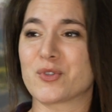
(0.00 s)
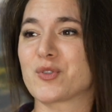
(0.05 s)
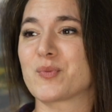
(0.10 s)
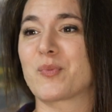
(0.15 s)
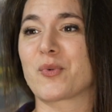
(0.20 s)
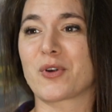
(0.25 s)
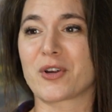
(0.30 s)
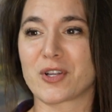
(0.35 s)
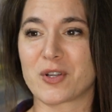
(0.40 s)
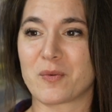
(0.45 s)

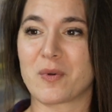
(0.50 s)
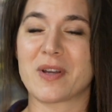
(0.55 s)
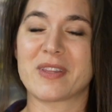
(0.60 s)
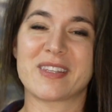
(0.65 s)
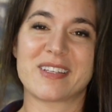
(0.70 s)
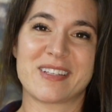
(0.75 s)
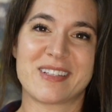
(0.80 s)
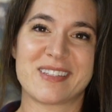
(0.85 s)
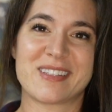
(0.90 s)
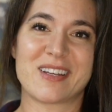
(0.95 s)
sport, you want
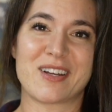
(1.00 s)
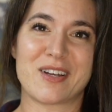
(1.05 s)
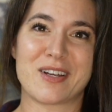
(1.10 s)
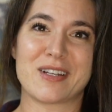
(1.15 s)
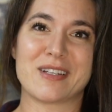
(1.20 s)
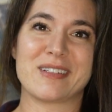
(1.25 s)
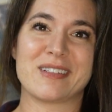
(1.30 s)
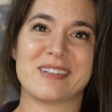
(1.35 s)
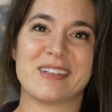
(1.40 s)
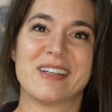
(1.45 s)
this
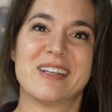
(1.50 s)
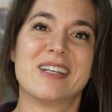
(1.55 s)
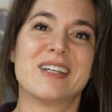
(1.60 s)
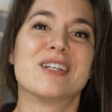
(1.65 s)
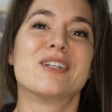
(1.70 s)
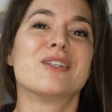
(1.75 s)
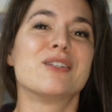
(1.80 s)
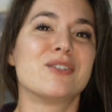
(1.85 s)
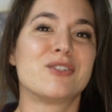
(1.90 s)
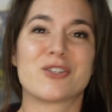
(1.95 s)
on
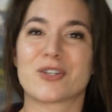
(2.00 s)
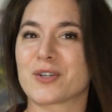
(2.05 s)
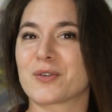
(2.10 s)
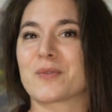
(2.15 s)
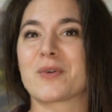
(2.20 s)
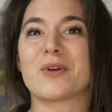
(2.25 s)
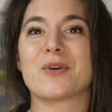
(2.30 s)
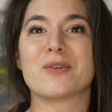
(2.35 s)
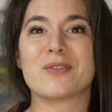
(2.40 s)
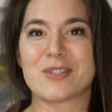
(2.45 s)
dirt
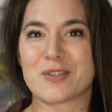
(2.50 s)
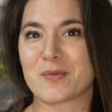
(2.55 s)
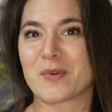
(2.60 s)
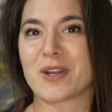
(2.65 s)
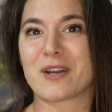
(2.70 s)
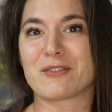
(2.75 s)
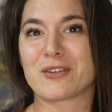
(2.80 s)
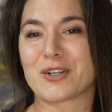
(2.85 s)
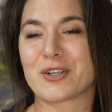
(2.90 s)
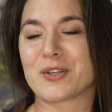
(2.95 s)
roads and
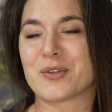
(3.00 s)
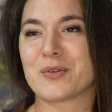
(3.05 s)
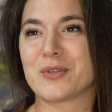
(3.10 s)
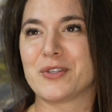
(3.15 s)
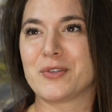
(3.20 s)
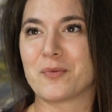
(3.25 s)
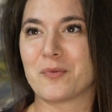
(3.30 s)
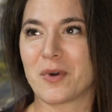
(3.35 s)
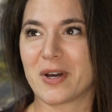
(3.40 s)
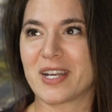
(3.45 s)
whatever,
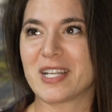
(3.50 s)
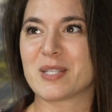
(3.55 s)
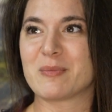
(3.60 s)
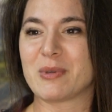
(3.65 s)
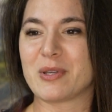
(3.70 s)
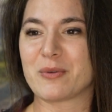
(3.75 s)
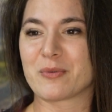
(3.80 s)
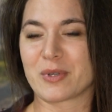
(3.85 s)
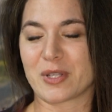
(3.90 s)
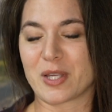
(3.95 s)
you want it to
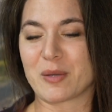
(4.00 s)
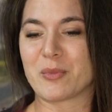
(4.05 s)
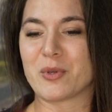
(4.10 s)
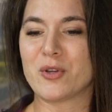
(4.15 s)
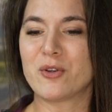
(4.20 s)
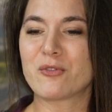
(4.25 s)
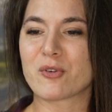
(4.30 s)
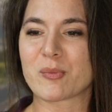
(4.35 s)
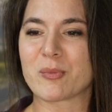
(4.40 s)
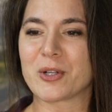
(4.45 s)
be really
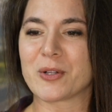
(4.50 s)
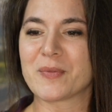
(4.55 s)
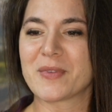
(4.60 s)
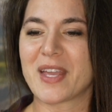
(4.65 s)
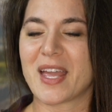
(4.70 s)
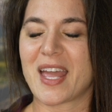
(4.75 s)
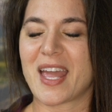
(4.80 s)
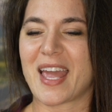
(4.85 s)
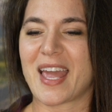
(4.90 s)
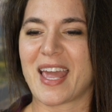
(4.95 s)
maneuverable.
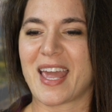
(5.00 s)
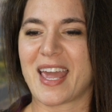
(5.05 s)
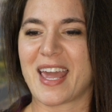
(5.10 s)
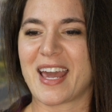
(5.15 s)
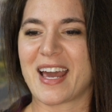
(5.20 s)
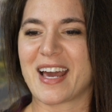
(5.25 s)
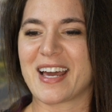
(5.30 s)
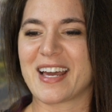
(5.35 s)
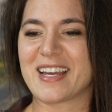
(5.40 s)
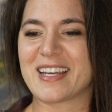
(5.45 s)

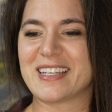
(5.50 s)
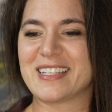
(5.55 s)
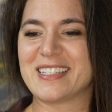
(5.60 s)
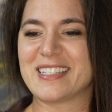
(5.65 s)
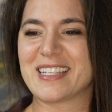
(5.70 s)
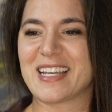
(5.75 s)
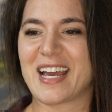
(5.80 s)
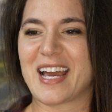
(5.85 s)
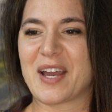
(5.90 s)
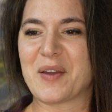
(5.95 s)

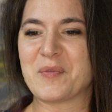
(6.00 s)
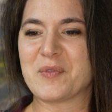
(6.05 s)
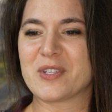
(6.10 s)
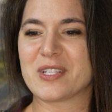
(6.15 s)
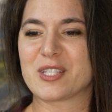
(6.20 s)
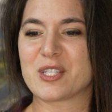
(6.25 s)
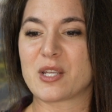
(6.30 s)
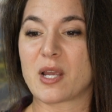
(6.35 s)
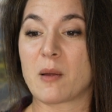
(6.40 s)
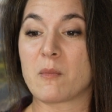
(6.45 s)
And I'm
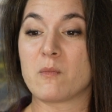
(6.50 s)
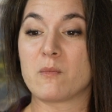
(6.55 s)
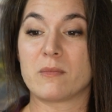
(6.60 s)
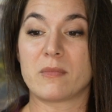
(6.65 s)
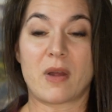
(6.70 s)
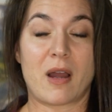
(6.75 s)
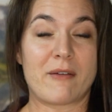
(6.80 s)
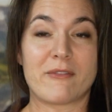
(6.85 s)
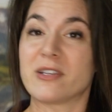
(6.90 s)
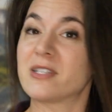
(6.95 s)

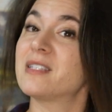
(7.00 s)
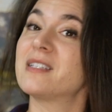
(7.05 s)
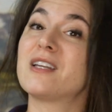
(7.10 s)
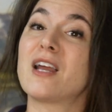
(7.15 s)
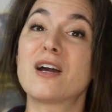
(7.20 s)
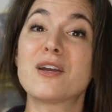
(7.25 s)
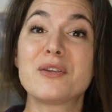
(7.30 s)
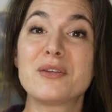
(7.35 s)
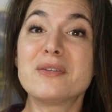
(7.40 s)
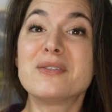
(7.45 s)
obviously
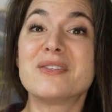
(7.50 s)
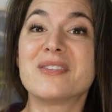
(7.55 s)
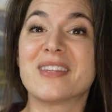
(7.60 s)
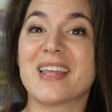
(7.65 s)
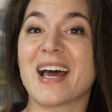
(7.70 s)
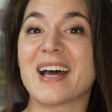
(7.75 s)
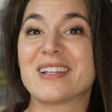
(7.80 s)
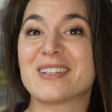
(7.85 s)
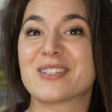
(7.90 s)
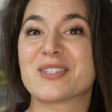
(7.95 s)
not used to
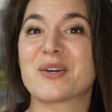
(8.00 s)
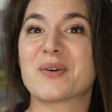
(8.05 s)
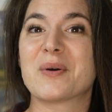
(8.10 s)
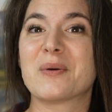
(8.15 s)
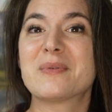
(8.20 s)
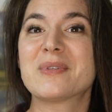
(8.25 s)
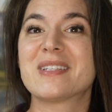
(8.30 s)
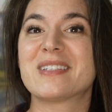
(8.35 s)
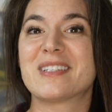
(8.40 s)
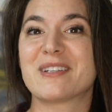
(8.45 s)
that. So it
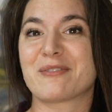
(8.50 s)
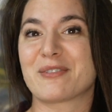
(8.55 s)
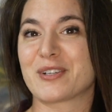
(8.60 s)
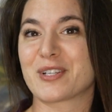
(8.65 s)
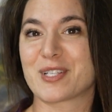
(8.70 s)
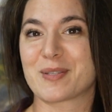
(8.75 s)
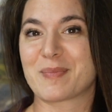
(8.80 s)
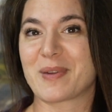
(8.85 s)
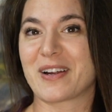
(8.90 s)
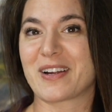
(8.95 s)
was a different
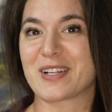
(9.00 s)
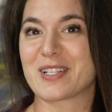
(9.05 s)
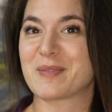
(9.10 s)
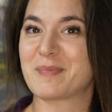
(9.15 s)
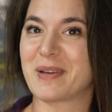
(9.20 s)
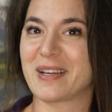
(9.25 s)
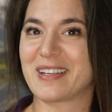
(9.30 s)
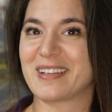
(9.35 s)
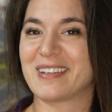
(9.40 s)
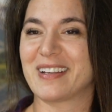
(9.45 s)
experience,
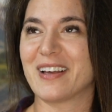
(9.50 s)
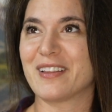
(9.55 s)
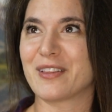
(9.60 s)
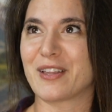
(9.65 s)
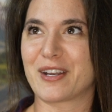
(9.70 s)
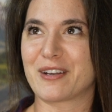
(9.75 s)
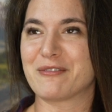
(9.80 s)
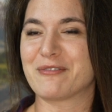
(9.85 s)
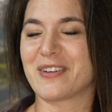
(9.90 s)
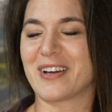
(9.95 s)
but a
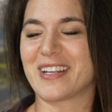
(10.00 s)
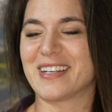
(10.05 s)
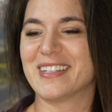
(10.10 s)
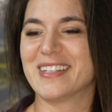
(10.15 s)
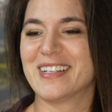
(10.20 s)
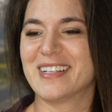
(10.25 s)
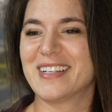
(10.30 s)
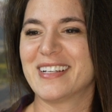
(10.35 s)
lot of fun.